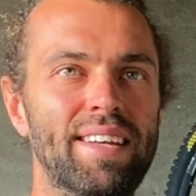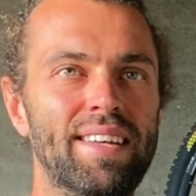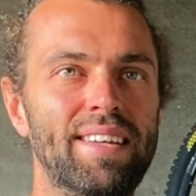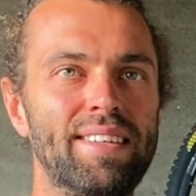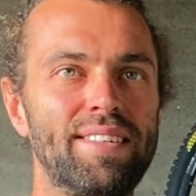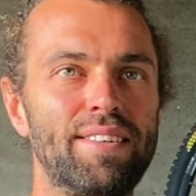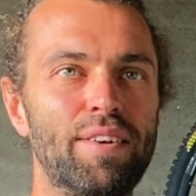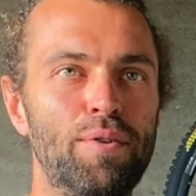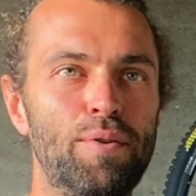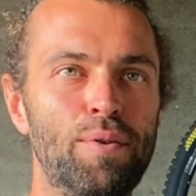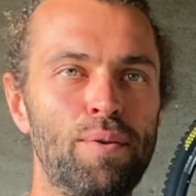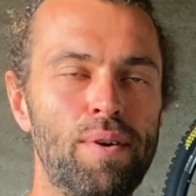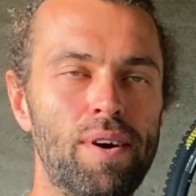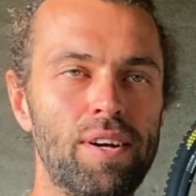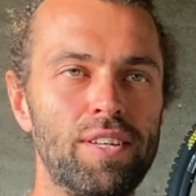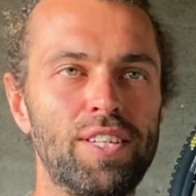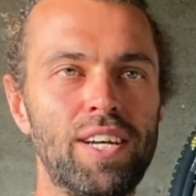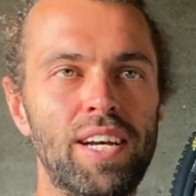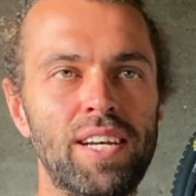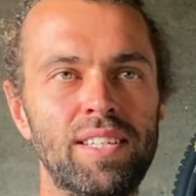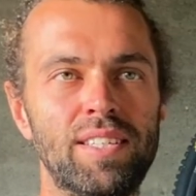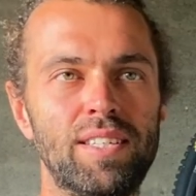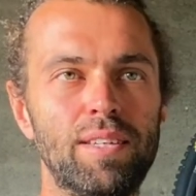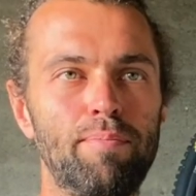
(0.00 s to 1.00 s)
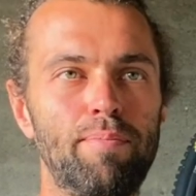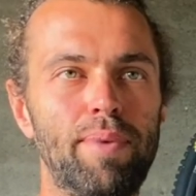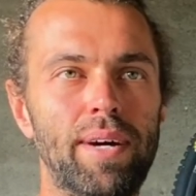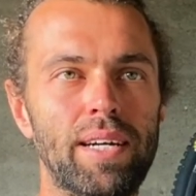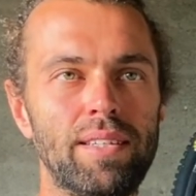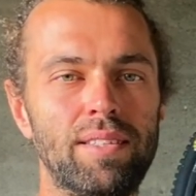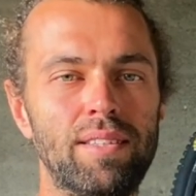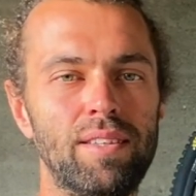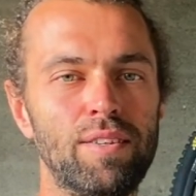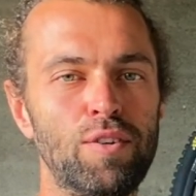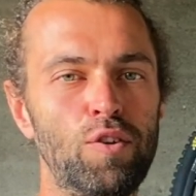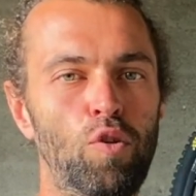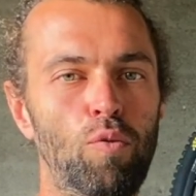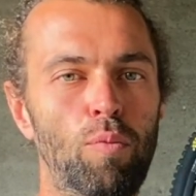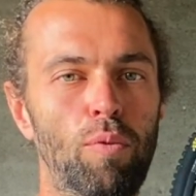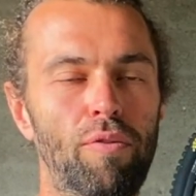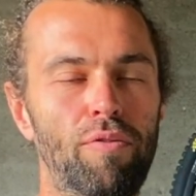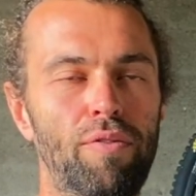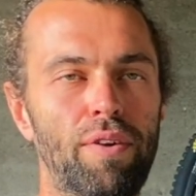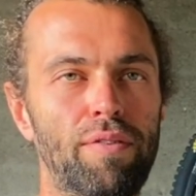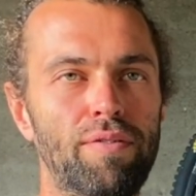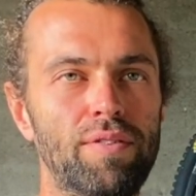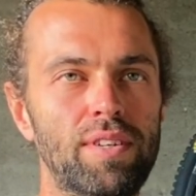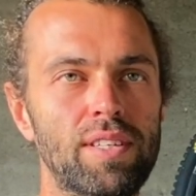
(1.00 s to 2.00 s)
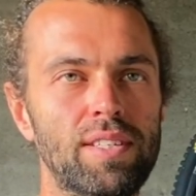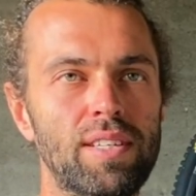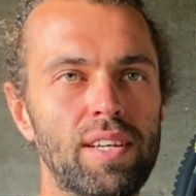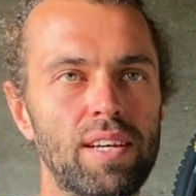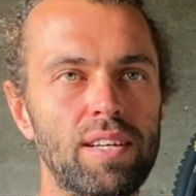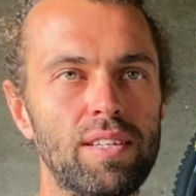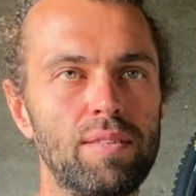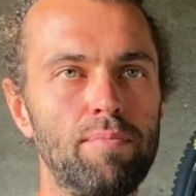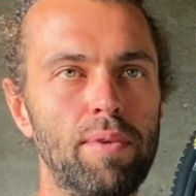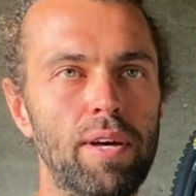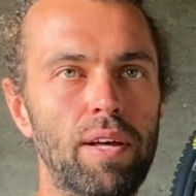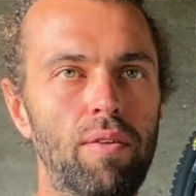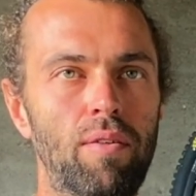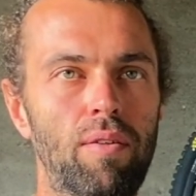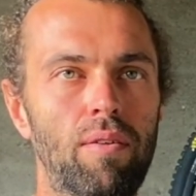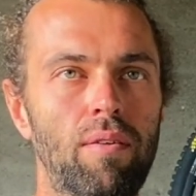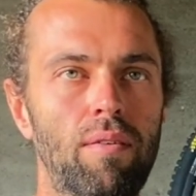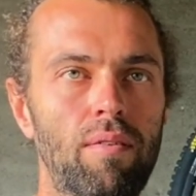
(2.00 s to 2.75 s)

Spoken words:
so I changed it back to the normal 56mm